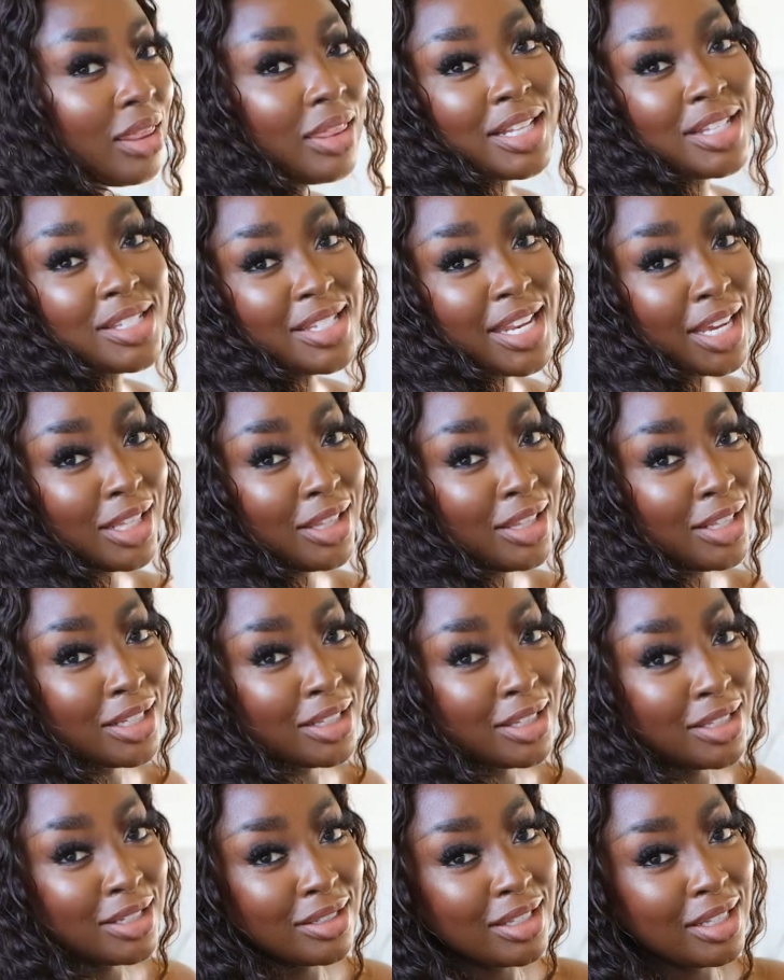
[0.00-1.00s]
Let's take a look
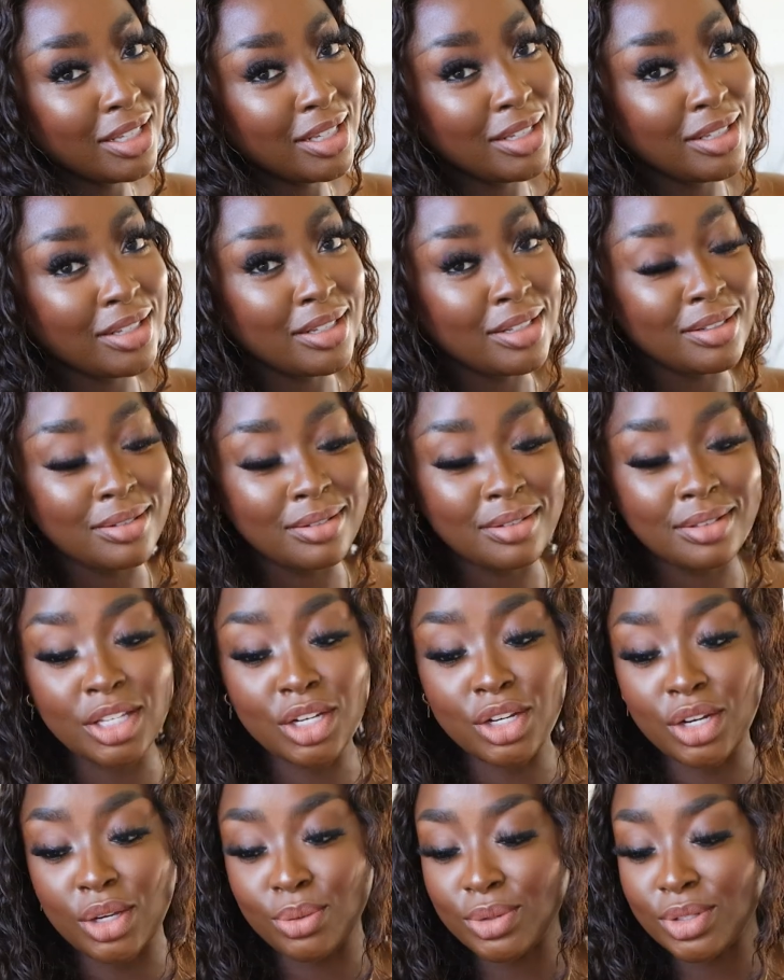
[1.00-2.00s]
at the
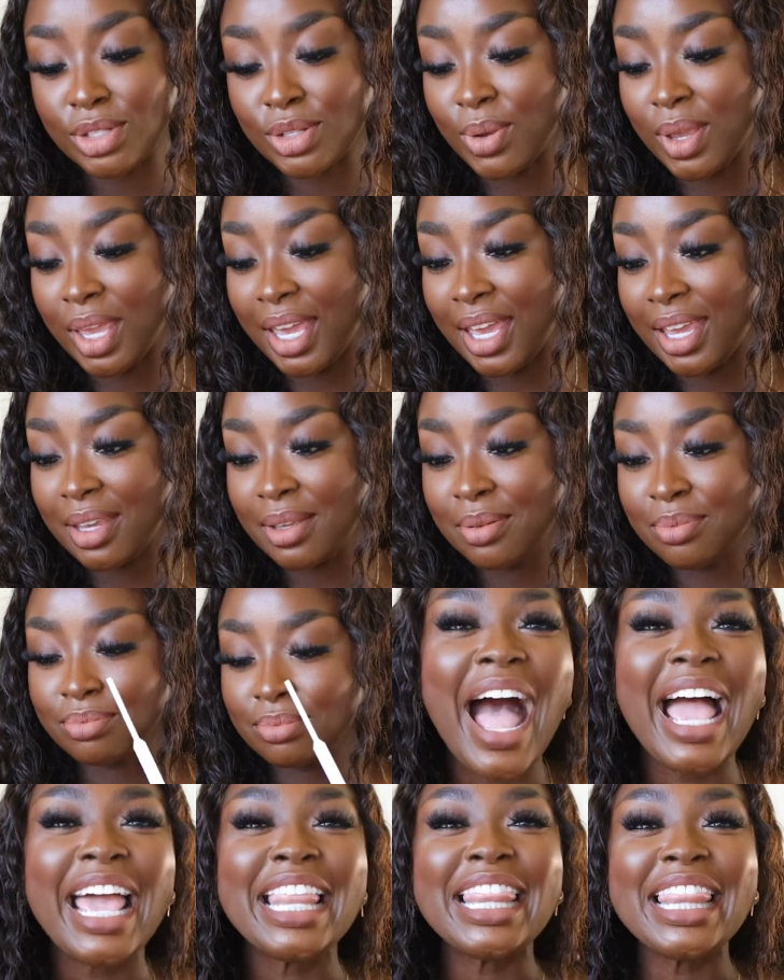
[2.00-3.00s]
notes, okay?
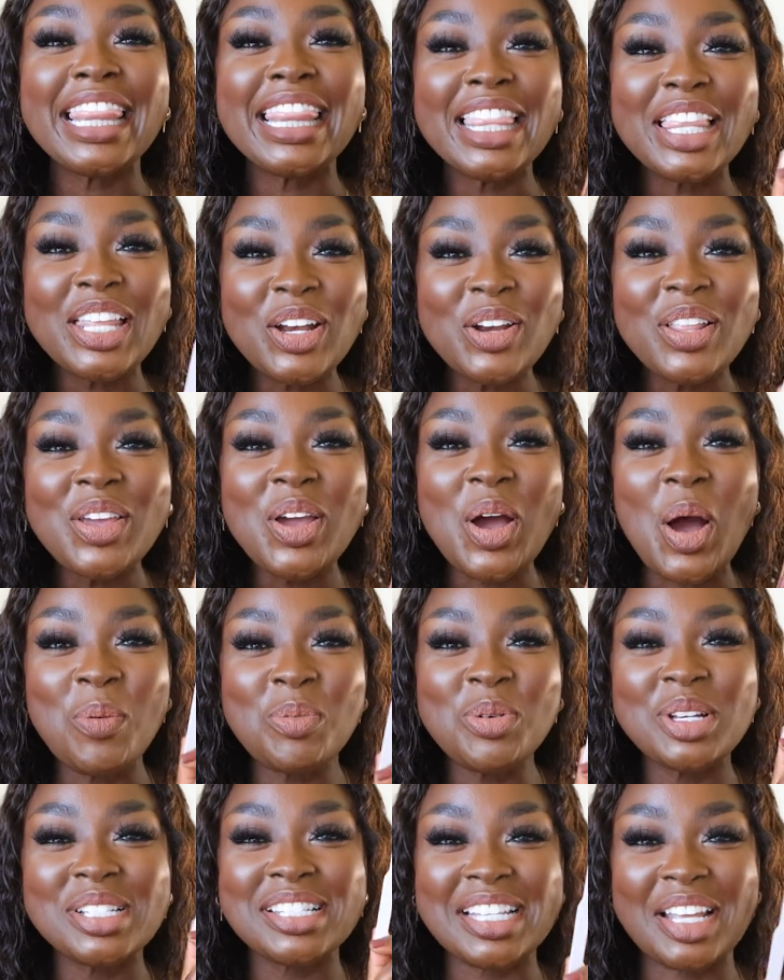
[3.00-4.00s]
I literally
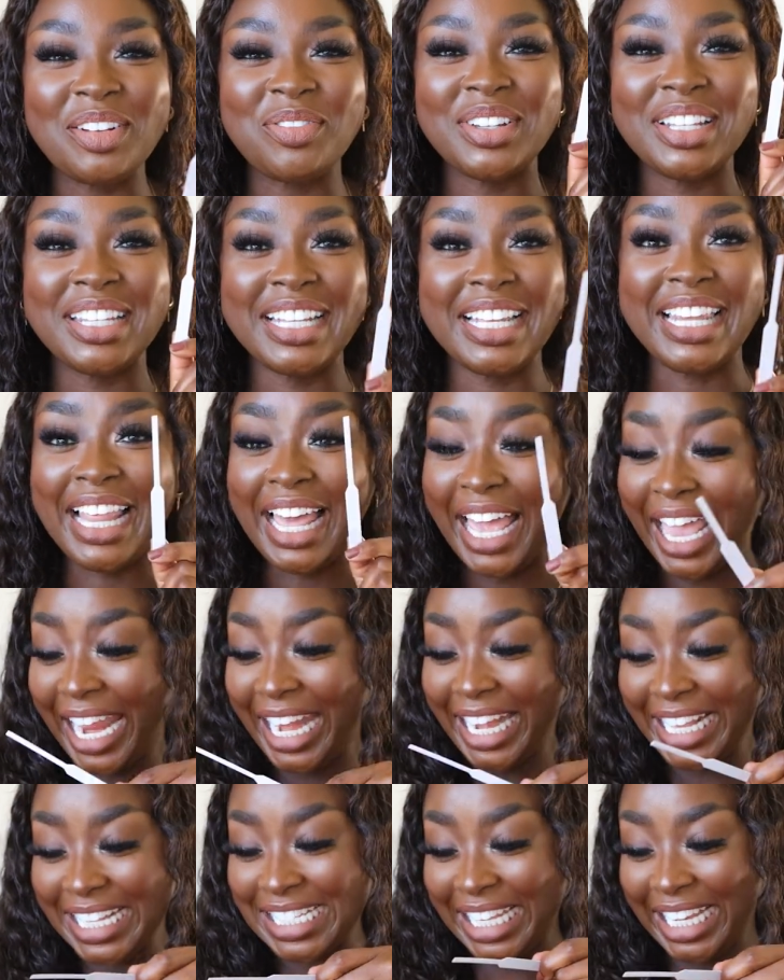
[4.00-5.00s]
almost said vanilla
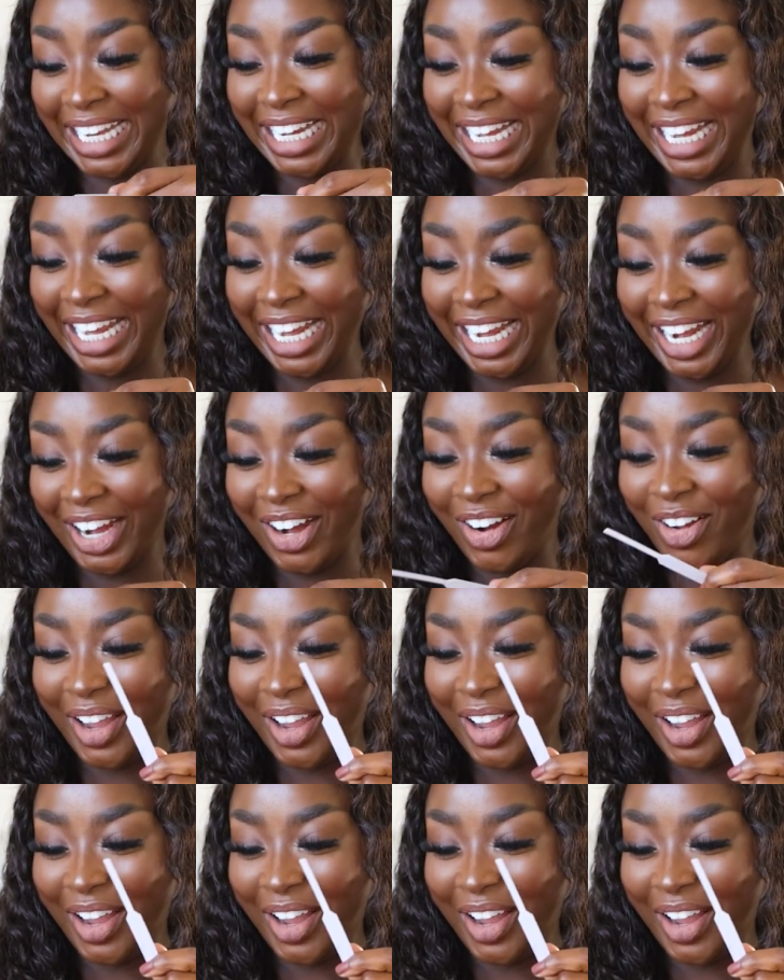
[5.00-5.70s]
and it's in here.